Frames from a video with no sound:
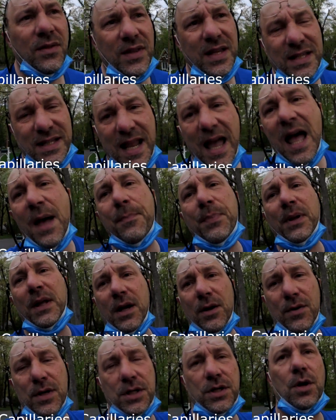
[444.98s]
These
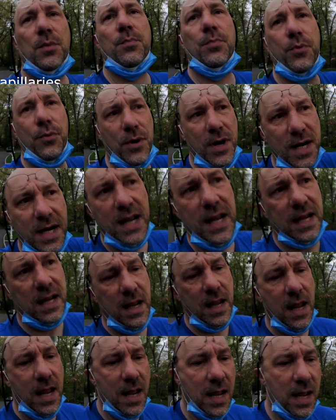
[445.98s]
capillaries are bringing